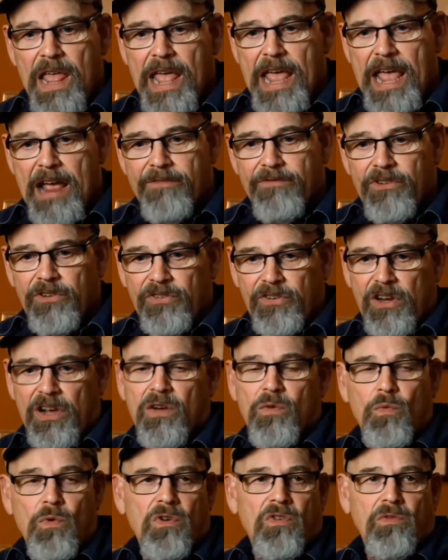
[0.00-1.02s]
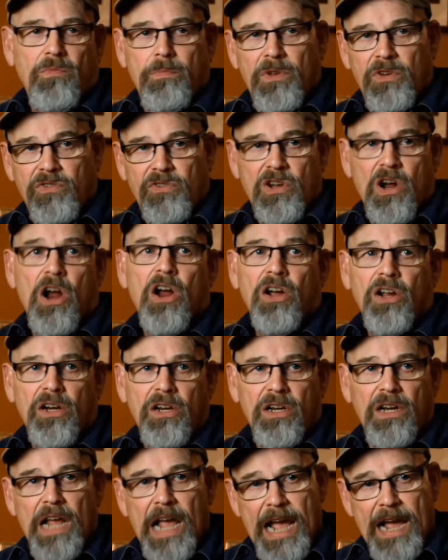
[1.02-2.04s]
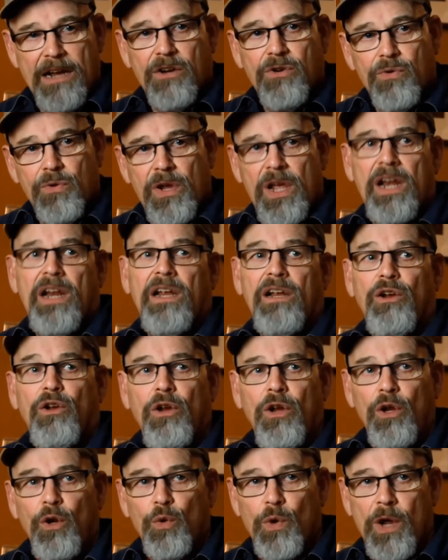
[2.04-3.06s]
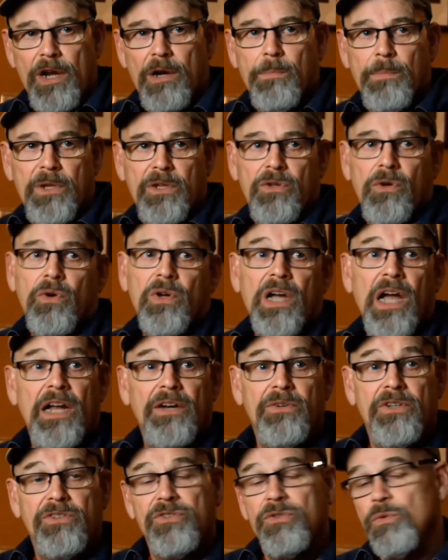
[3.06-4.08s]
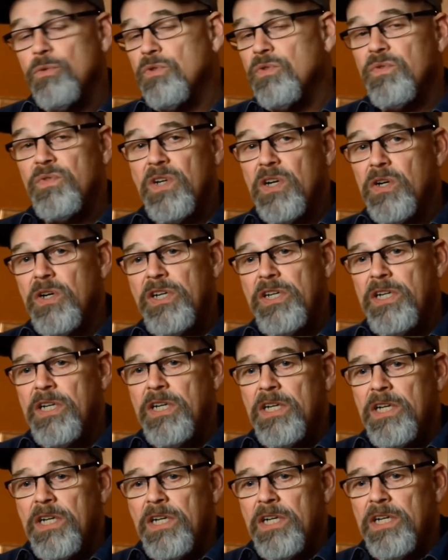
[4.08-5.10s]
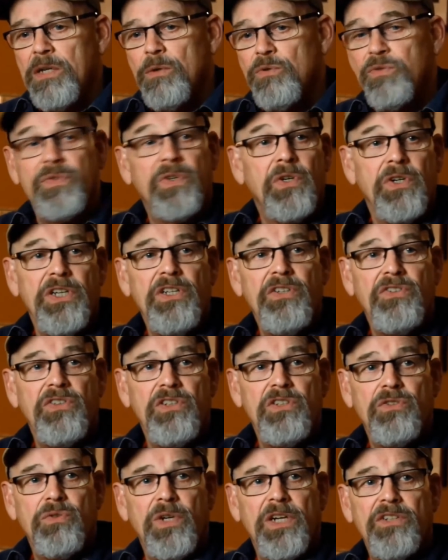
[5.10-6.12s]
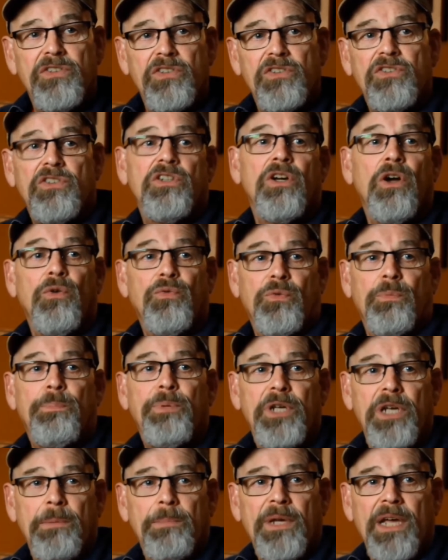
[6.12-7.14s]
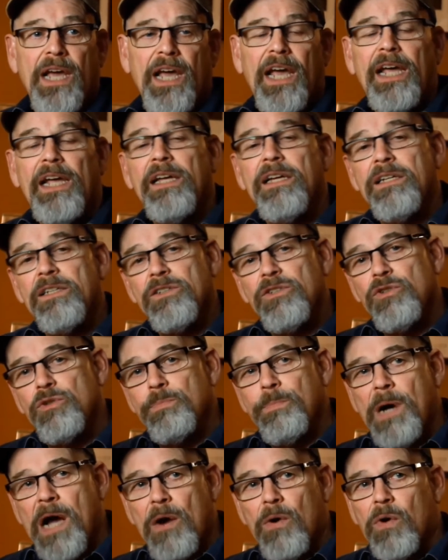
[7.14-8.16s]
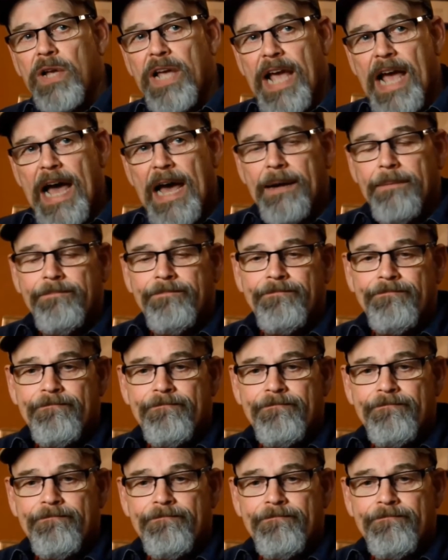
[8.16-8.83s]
every single one of them is targeted at creating greater mid-tone contrast. So it was very easy transition to go from PMK to PyroCat.